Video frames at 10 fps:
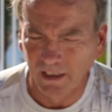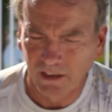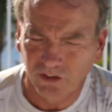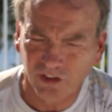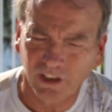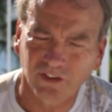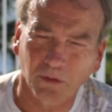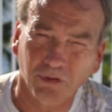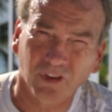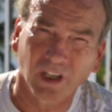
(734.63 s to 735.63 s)
She ends
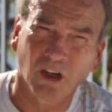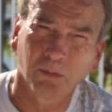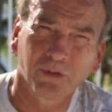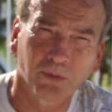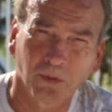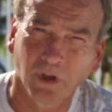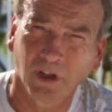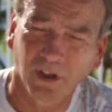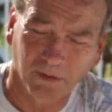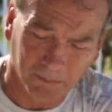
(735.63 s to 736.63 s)
up scalped,
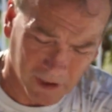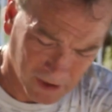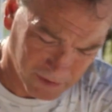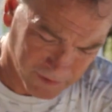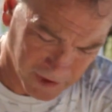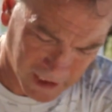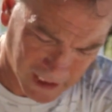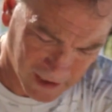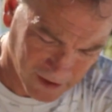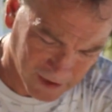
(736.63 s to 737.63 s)
where part of her
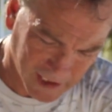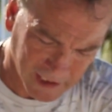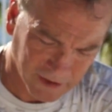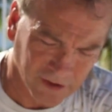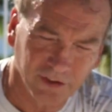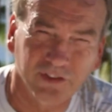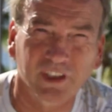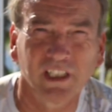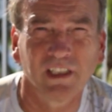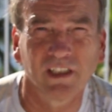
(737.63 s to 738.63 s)
hair and her
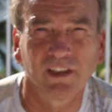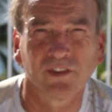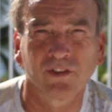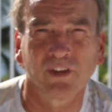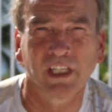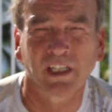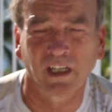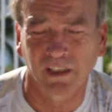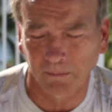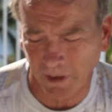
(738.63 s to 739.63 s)
skin is laying
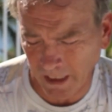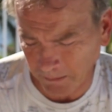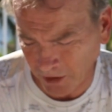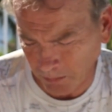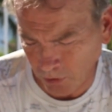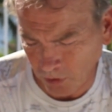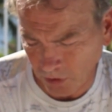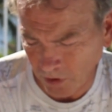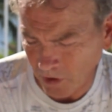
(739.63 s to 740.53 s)
on the bottom of the pool.